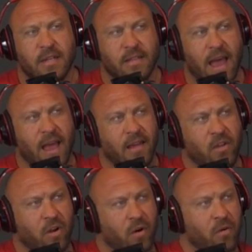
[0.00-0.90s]

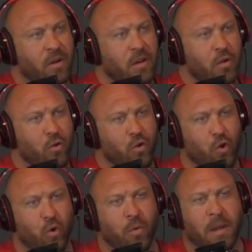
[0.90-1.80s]
that, you know,
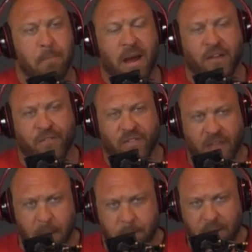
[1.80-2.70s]
you can benefit
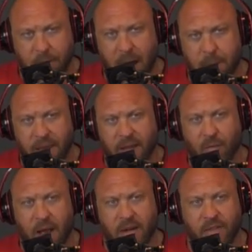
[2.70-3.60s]
them by being
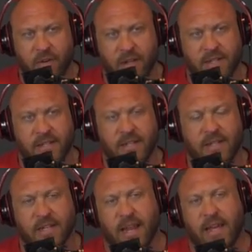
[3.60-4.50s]
around in their
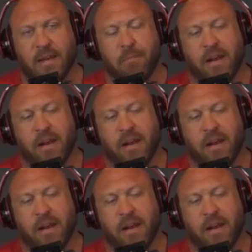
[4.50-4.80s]
existence, and they can